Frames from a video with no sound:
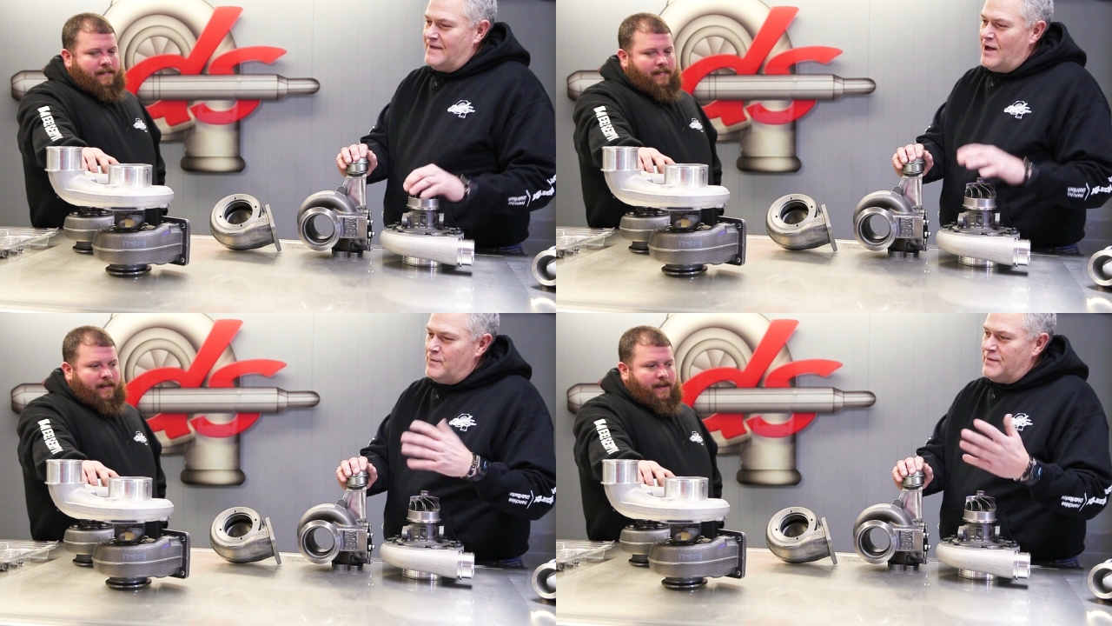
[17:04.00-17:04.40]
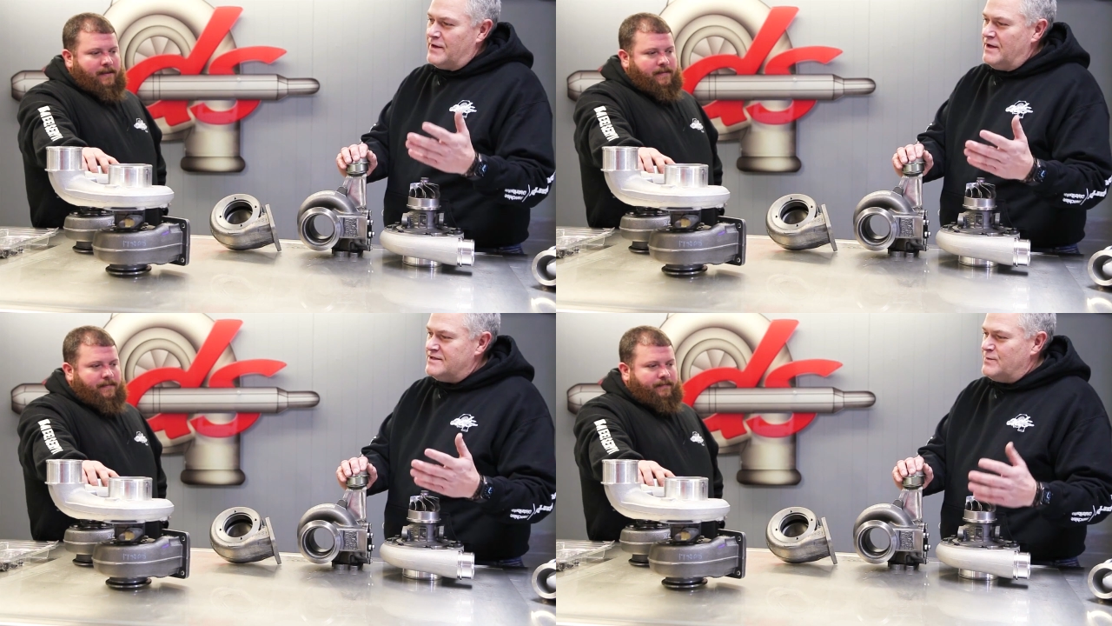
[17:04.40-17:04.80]
Speaker 1: help
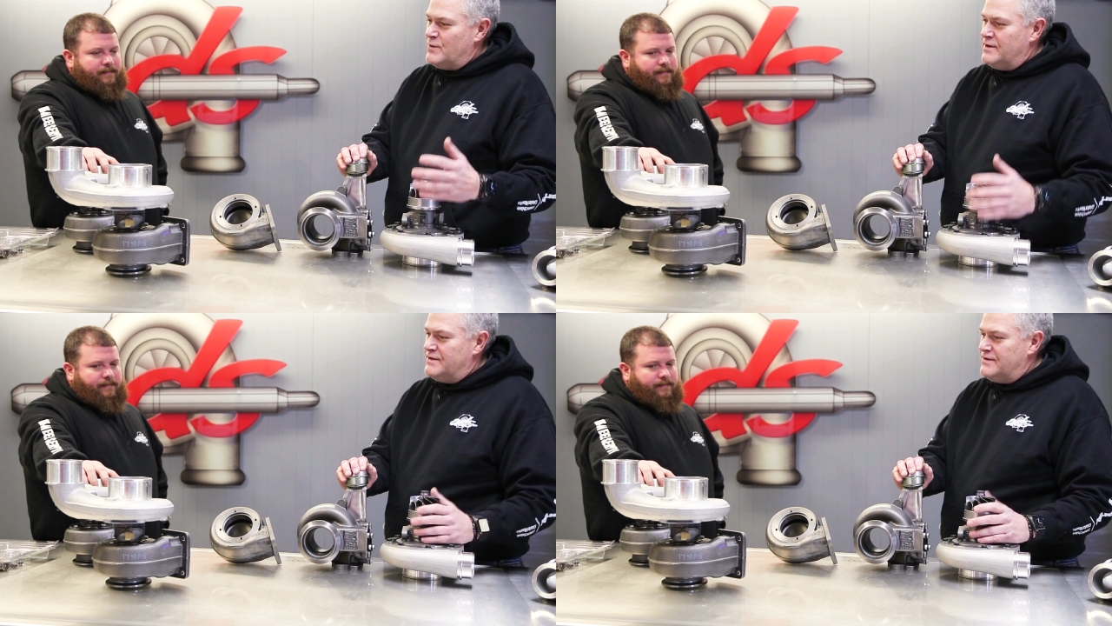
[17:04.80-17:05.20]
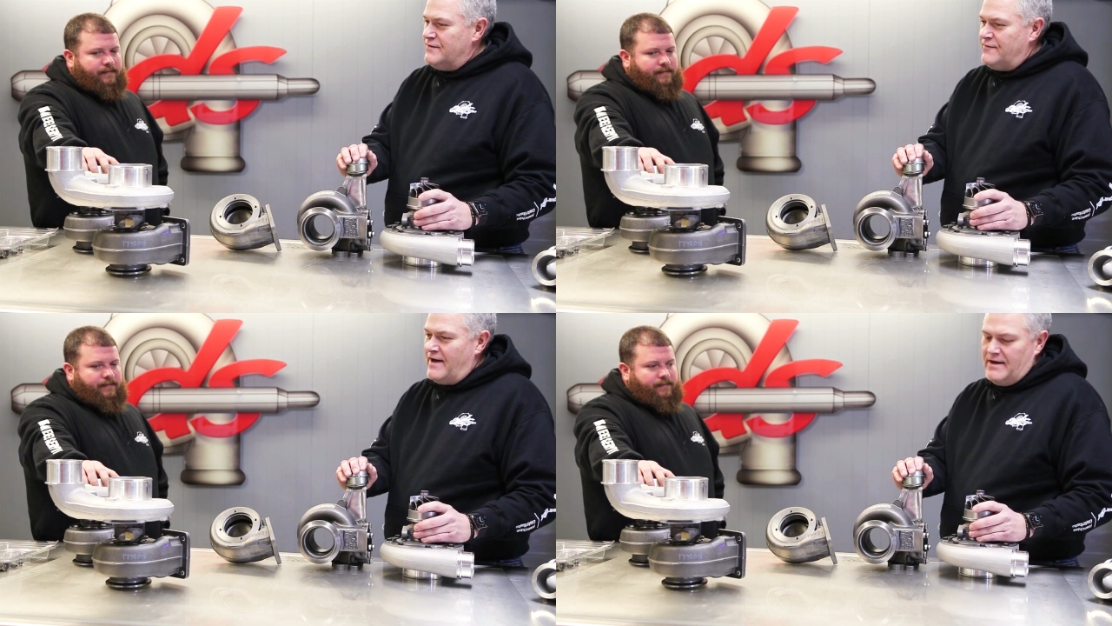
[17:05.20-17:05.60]
the customer into
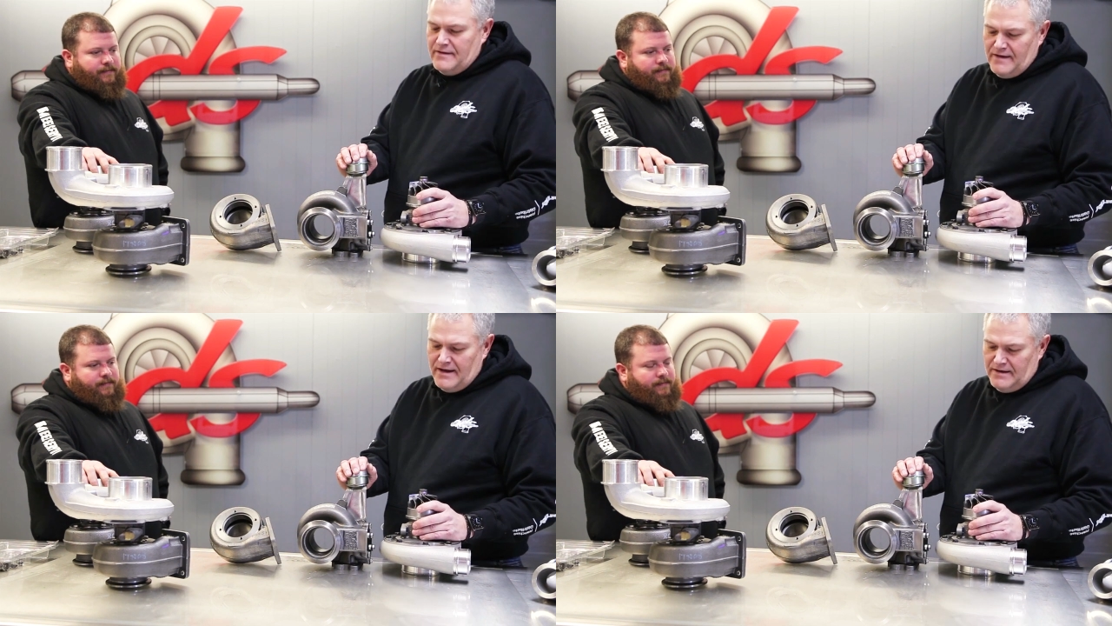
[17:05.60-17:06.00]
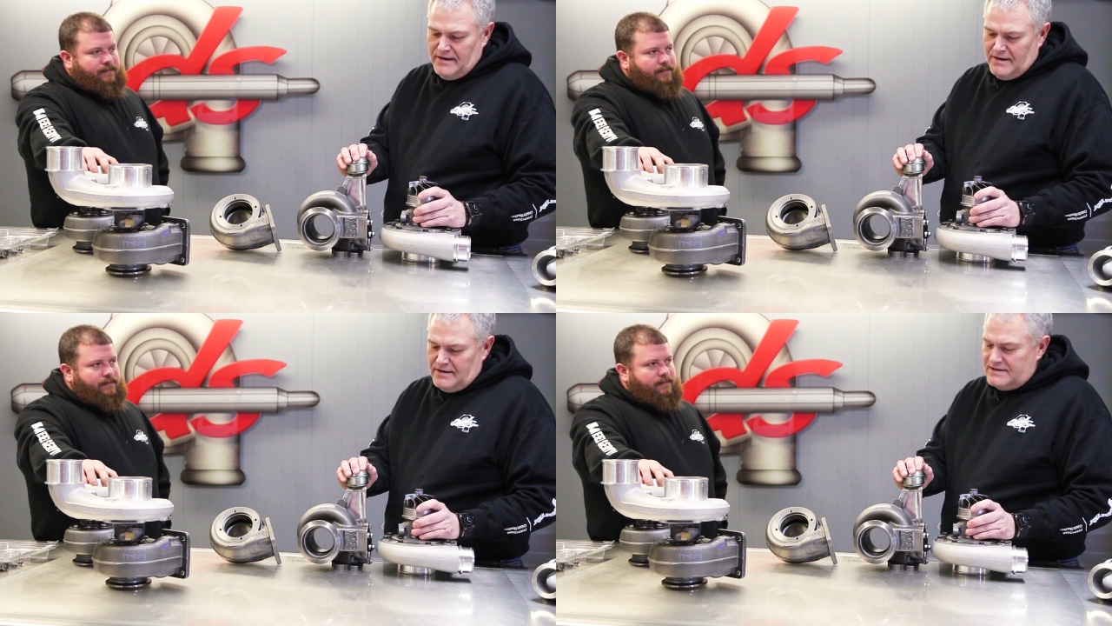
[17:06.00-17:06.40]
the fact
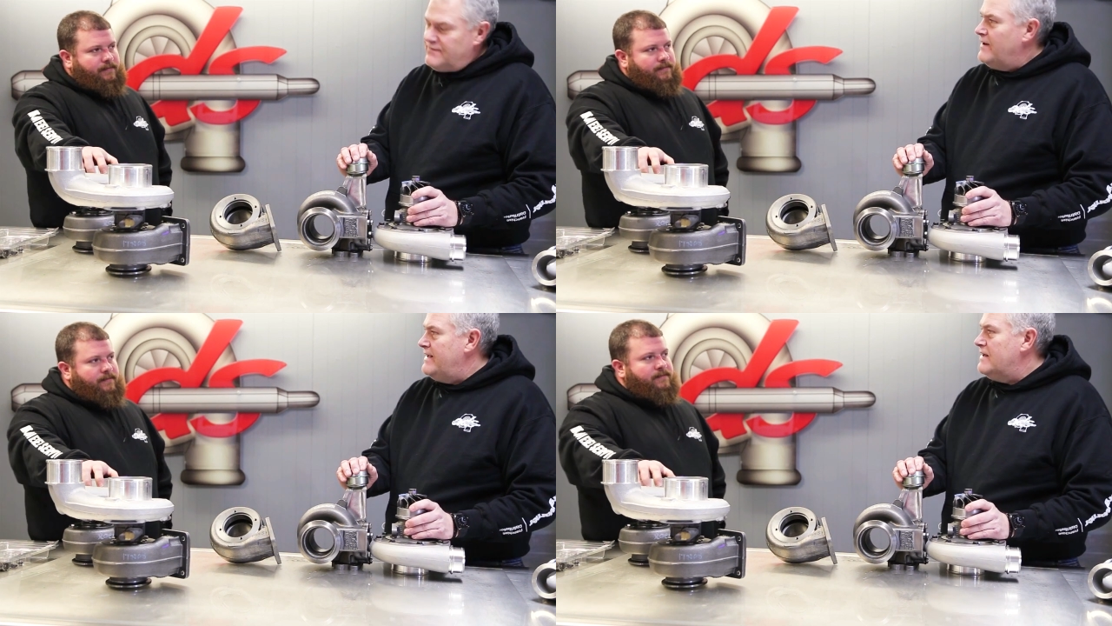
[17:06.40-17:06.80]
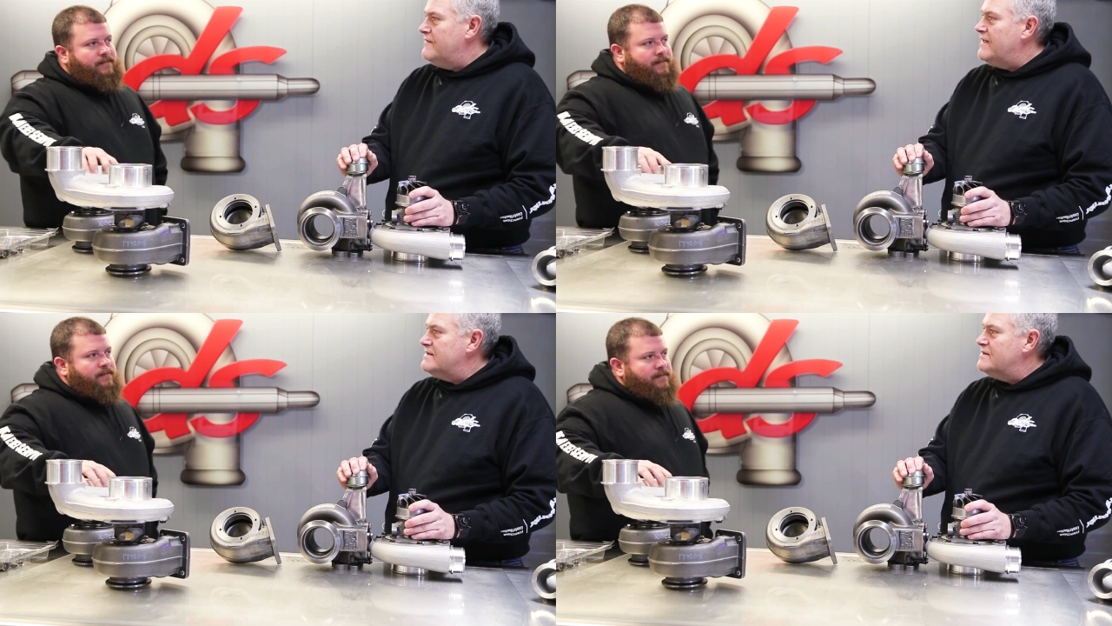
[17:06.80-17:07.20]
that let's find
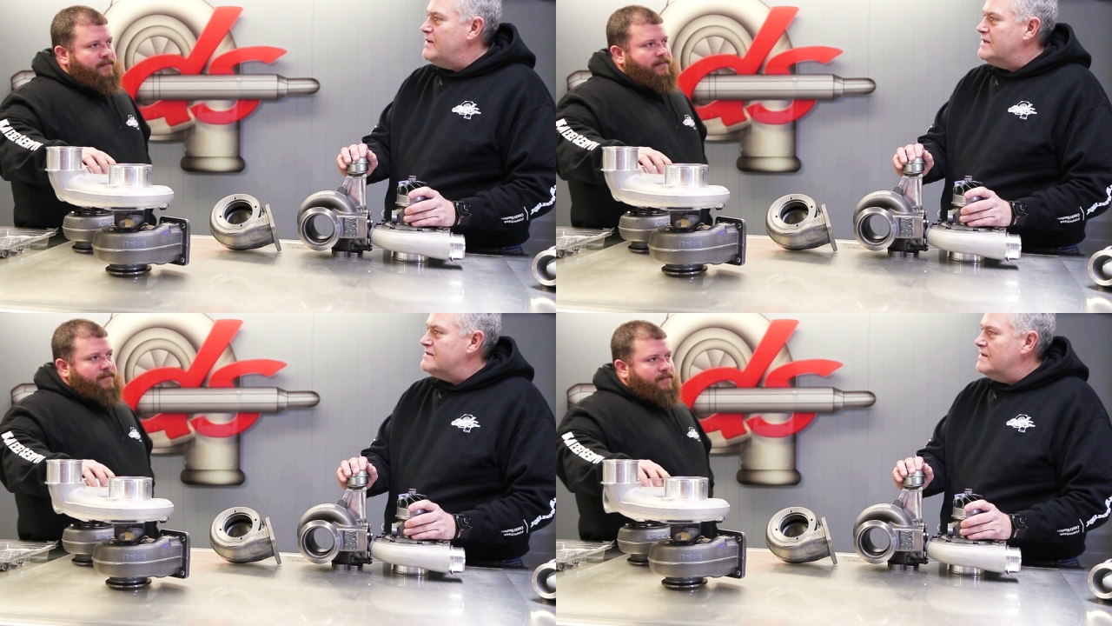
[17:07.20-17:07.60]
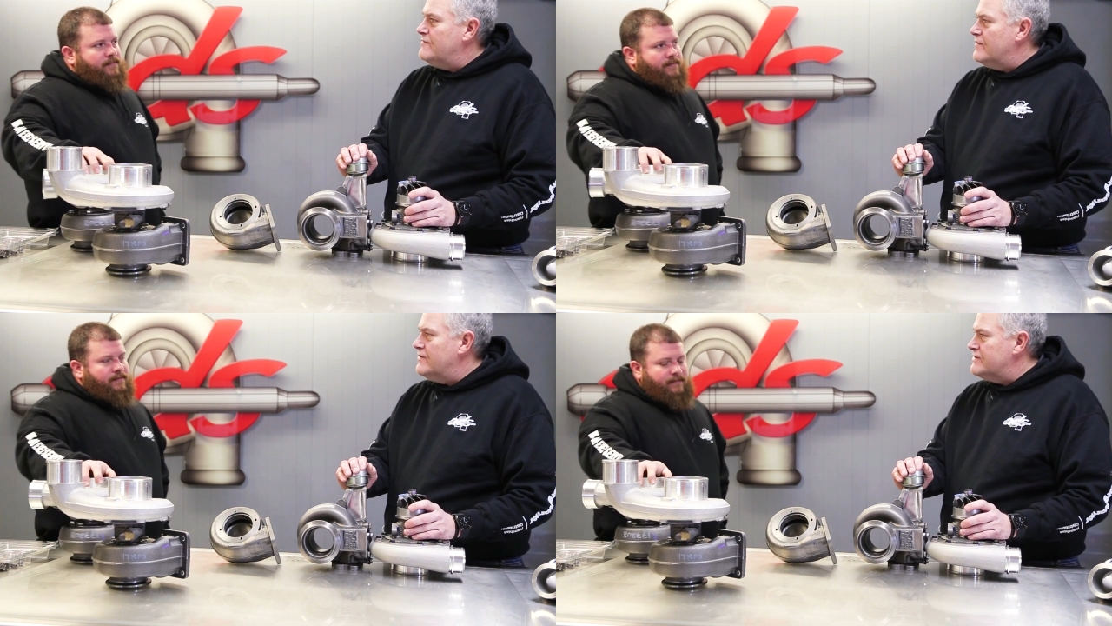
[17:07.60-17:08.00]
out if that's the best
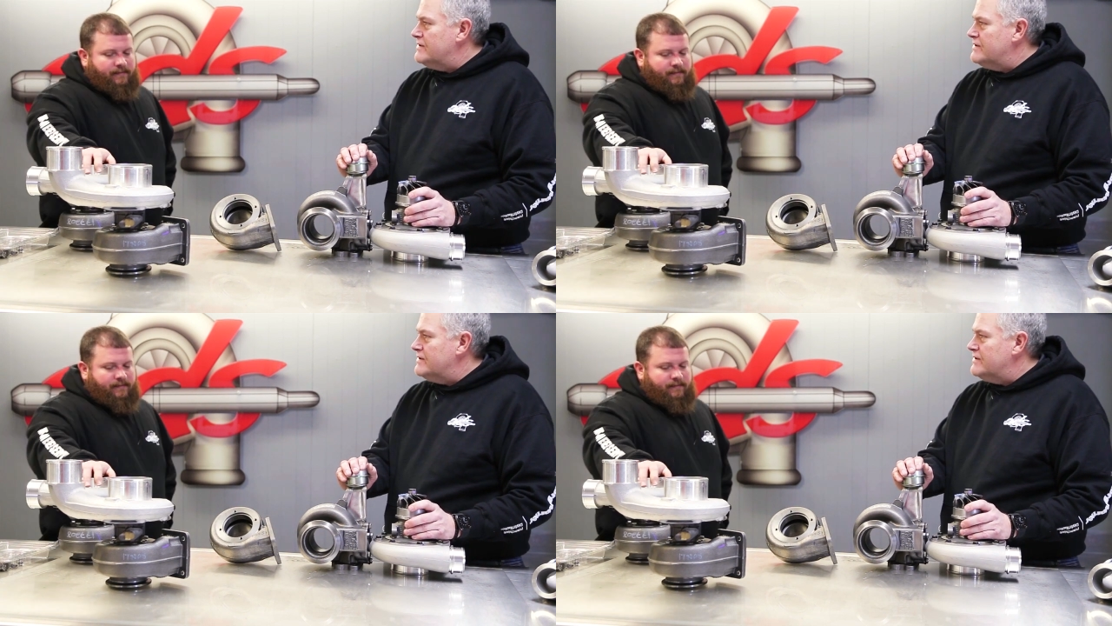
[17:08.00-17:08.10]
thing for your